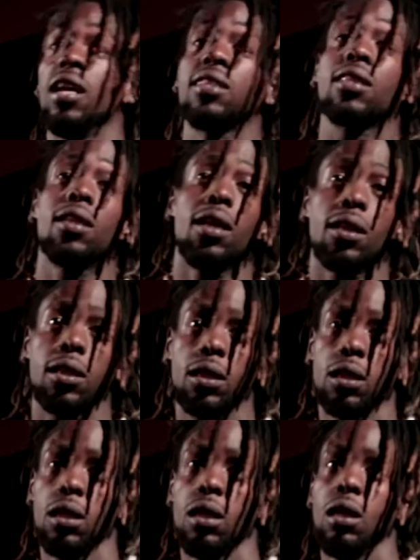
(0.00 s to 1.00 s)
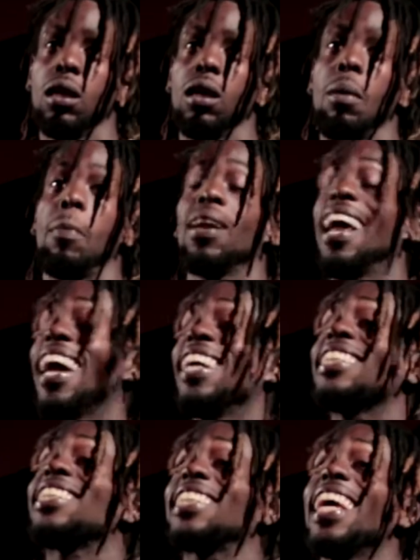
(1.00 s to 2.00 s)
little sis, but I
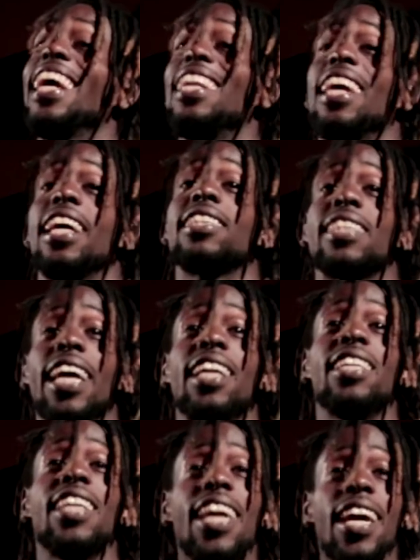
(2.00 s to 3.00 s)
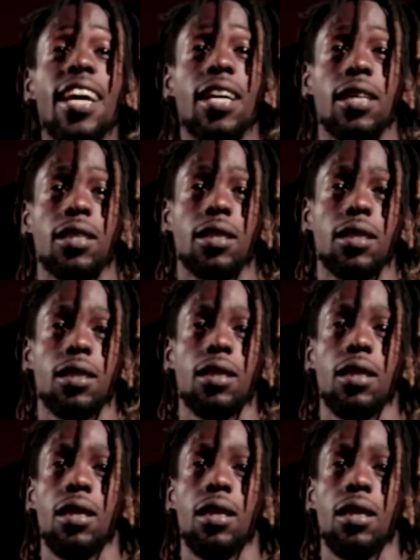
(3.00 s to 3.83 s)
ain't seen her in 10 years.